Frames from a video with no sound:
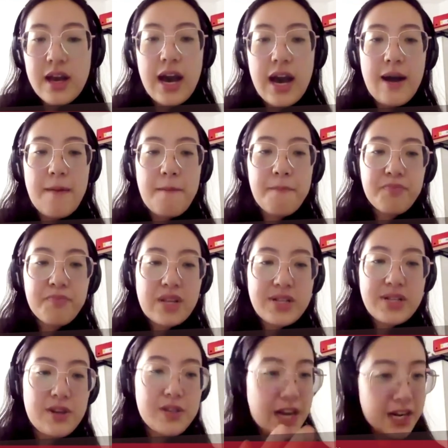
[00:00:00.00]
Um,
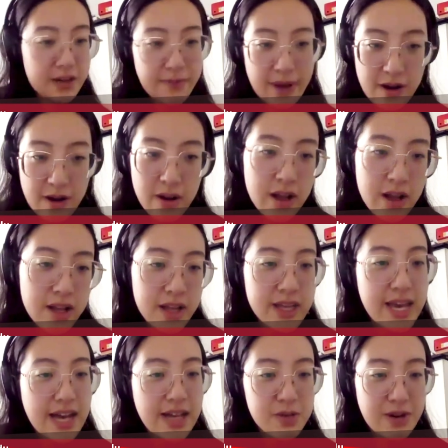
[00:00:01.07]
so I'll talk about
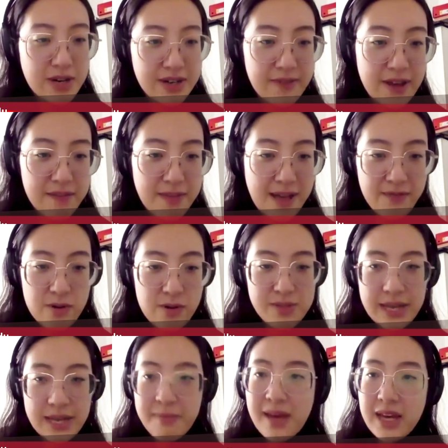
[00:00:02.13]
yeah, direct to fan platforms
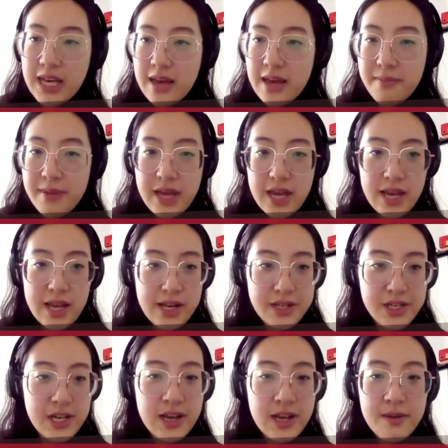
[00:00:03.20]
like Bandcamp and
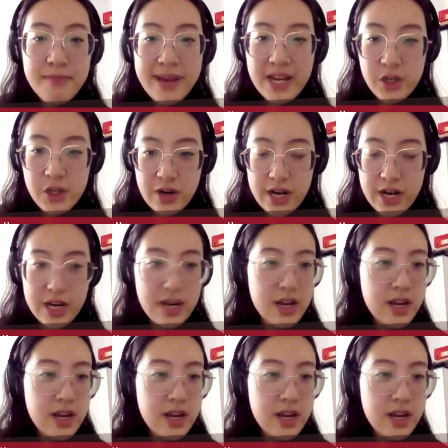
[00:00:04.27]
Patreon.